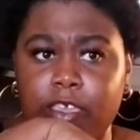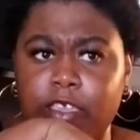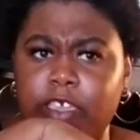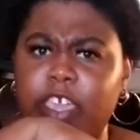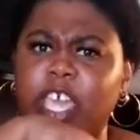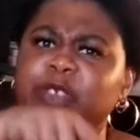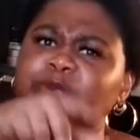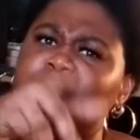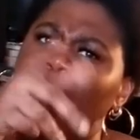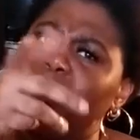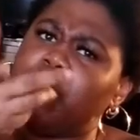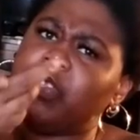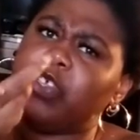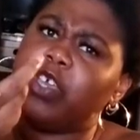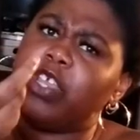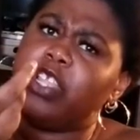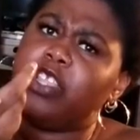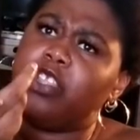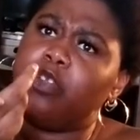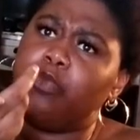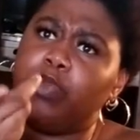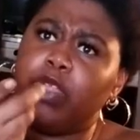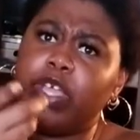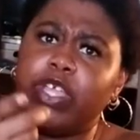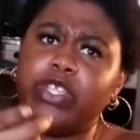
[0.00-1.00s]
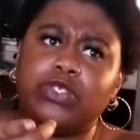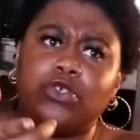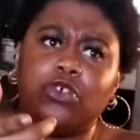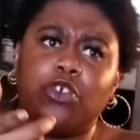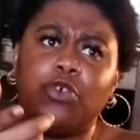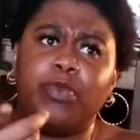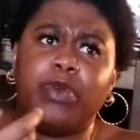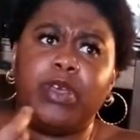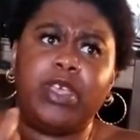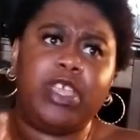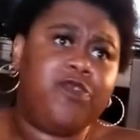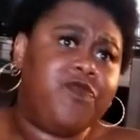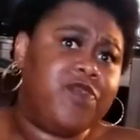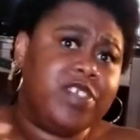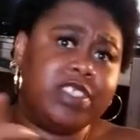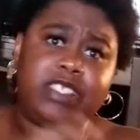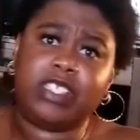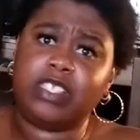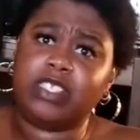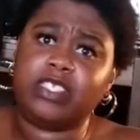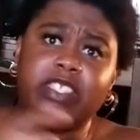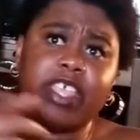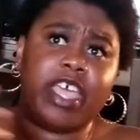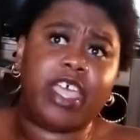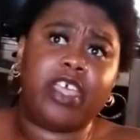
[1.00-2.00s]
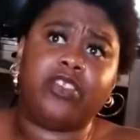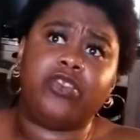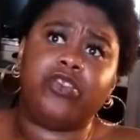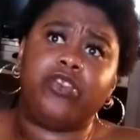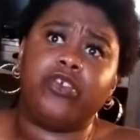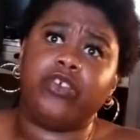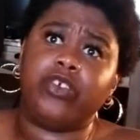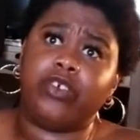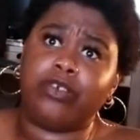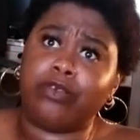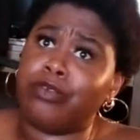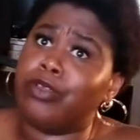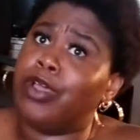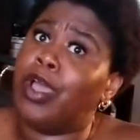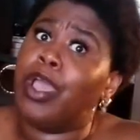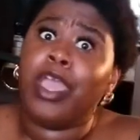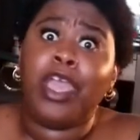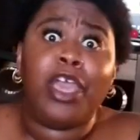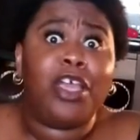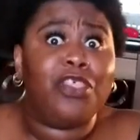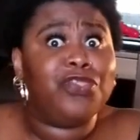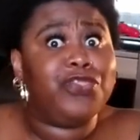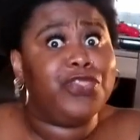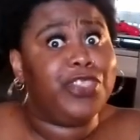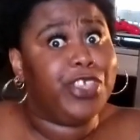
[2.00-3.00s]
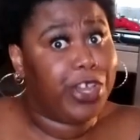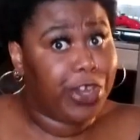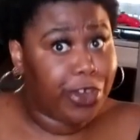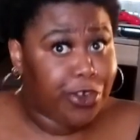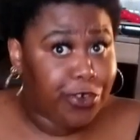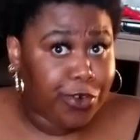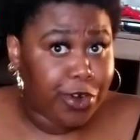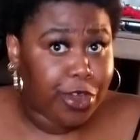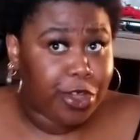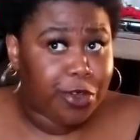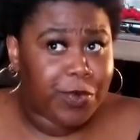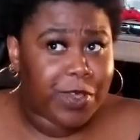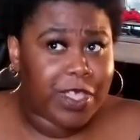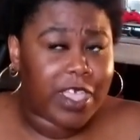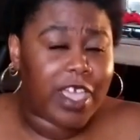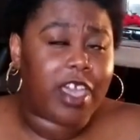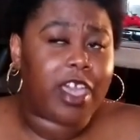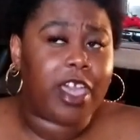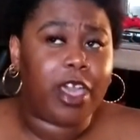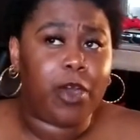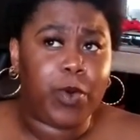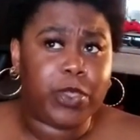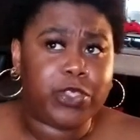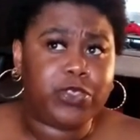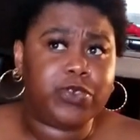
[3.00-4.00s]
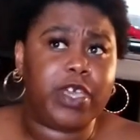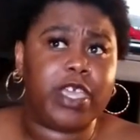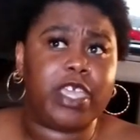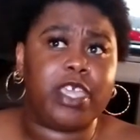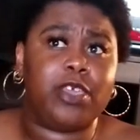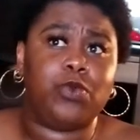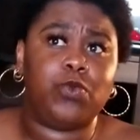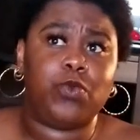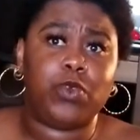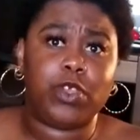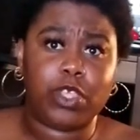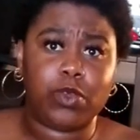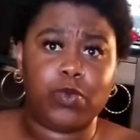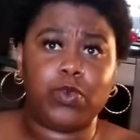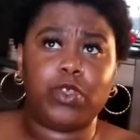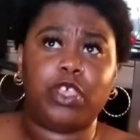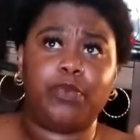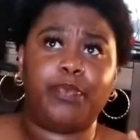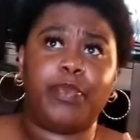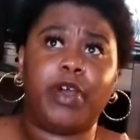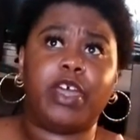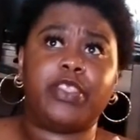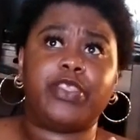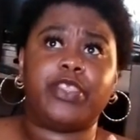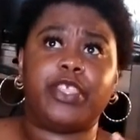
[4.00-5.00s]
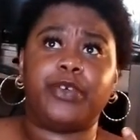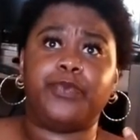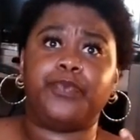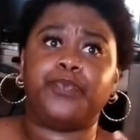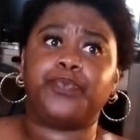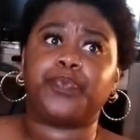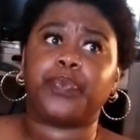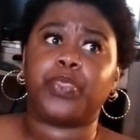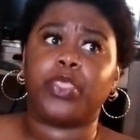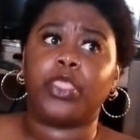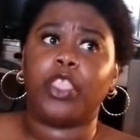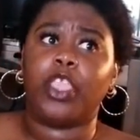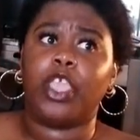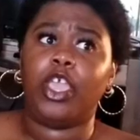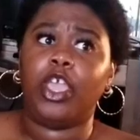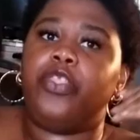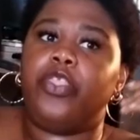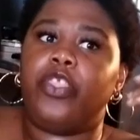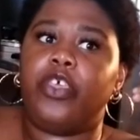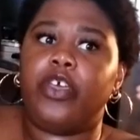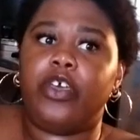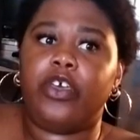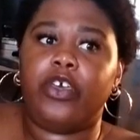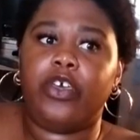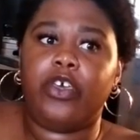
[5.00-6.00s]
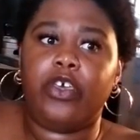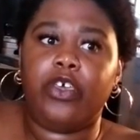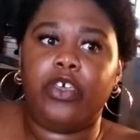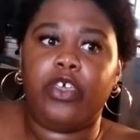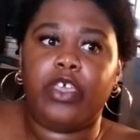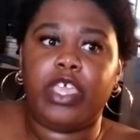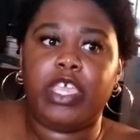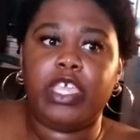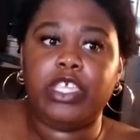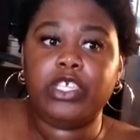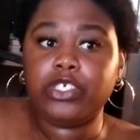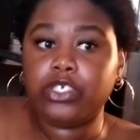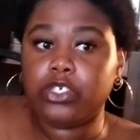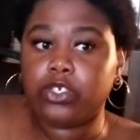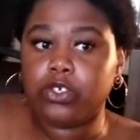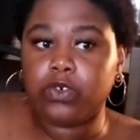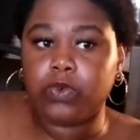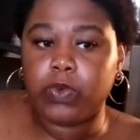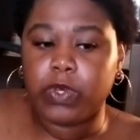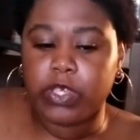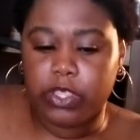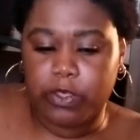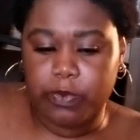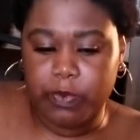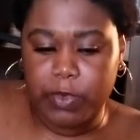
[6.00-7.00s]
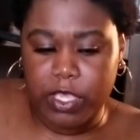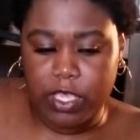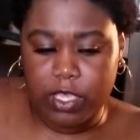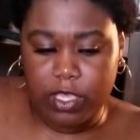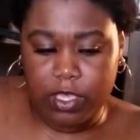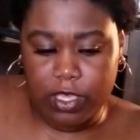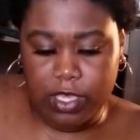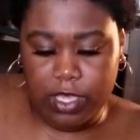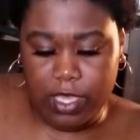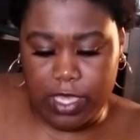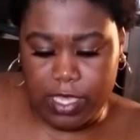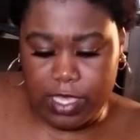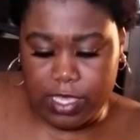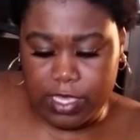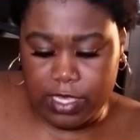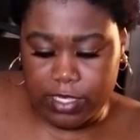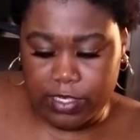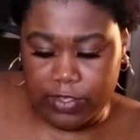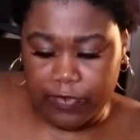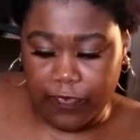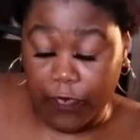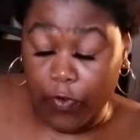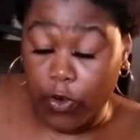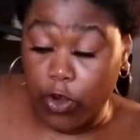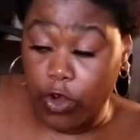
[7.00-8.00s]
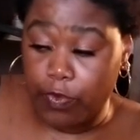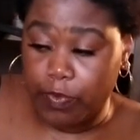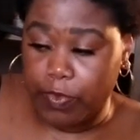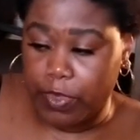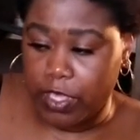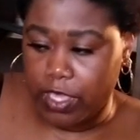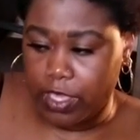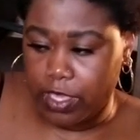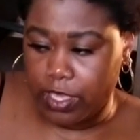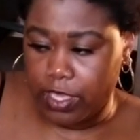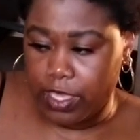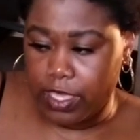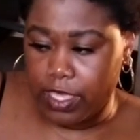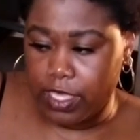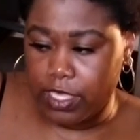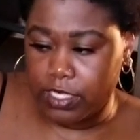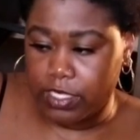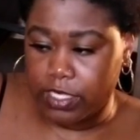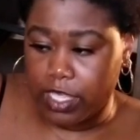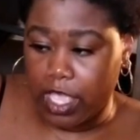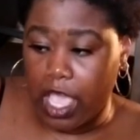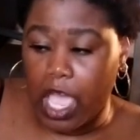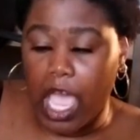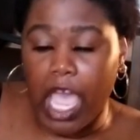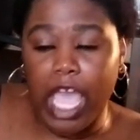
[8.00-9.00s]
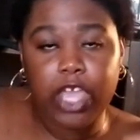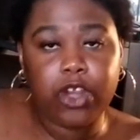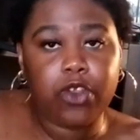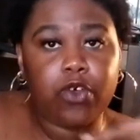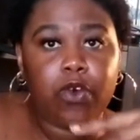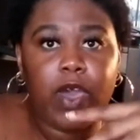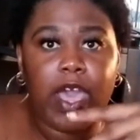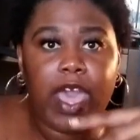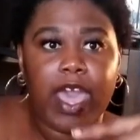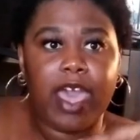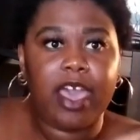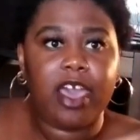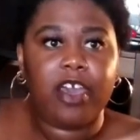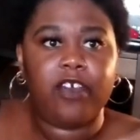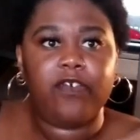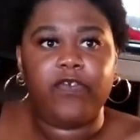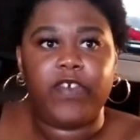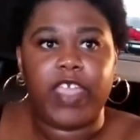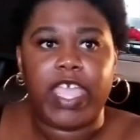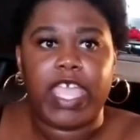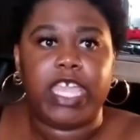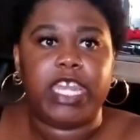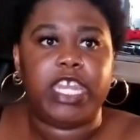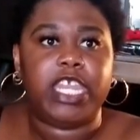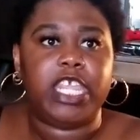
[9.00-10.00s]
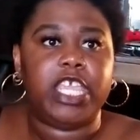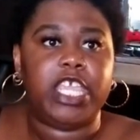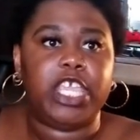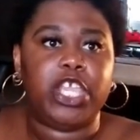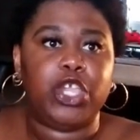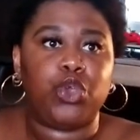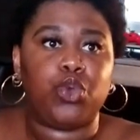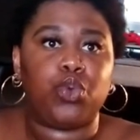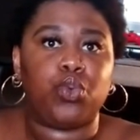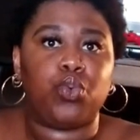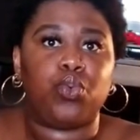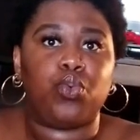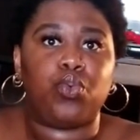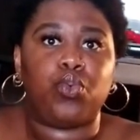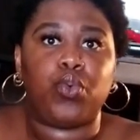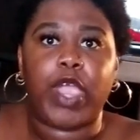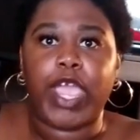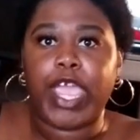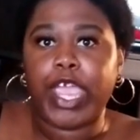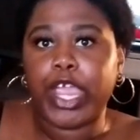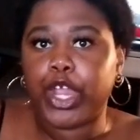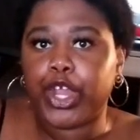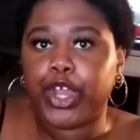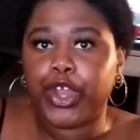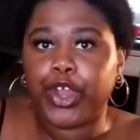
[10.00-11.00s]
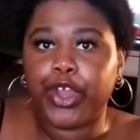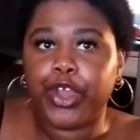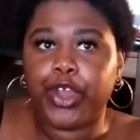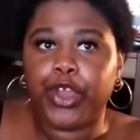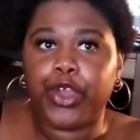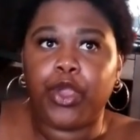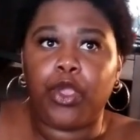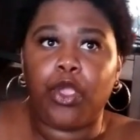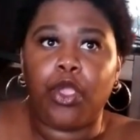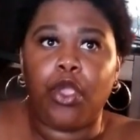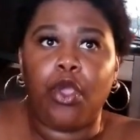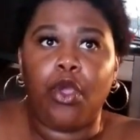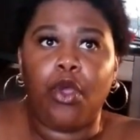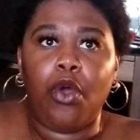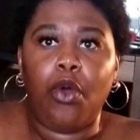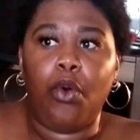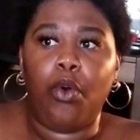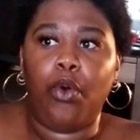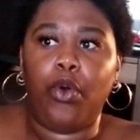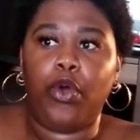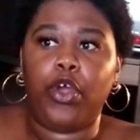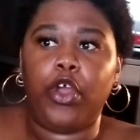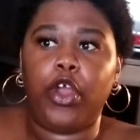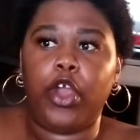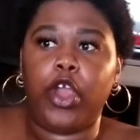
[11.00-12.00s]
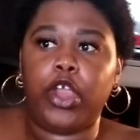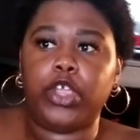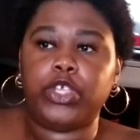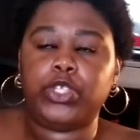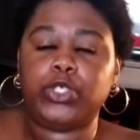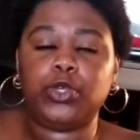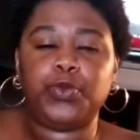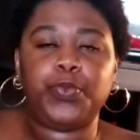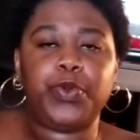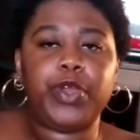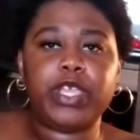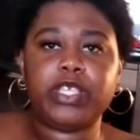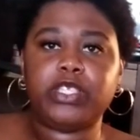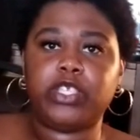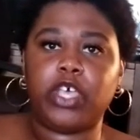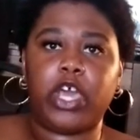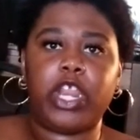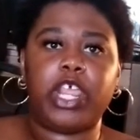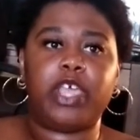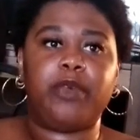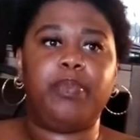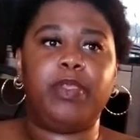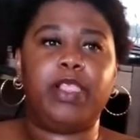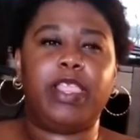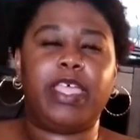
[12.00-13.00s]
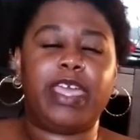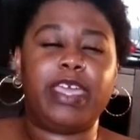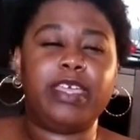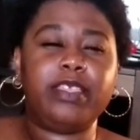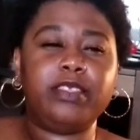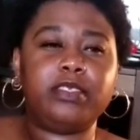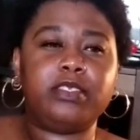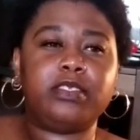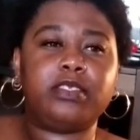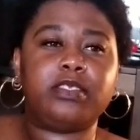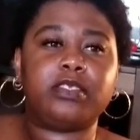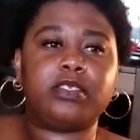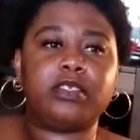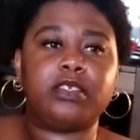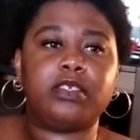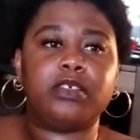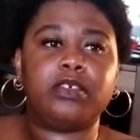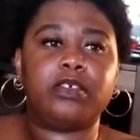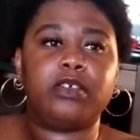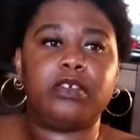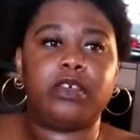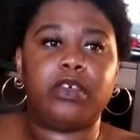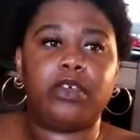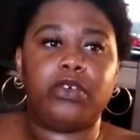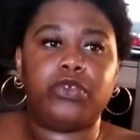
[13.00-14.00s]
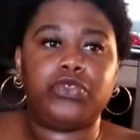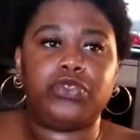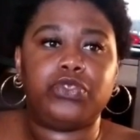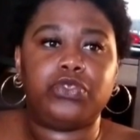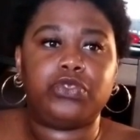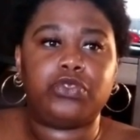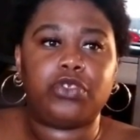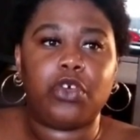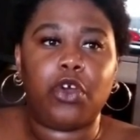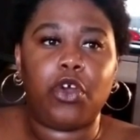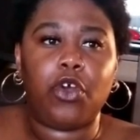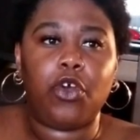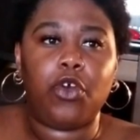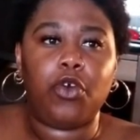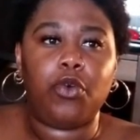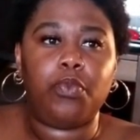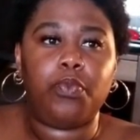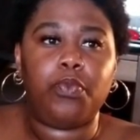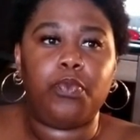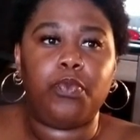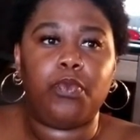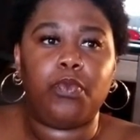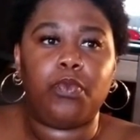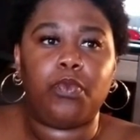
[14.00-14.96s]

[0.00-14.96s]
You guys probably saw it in the plant tour, but even since then, they're they're growing. I can't wait till I can really, really pot them. The issue with me is, for me, is that I don't have any rare or super exotic plants. So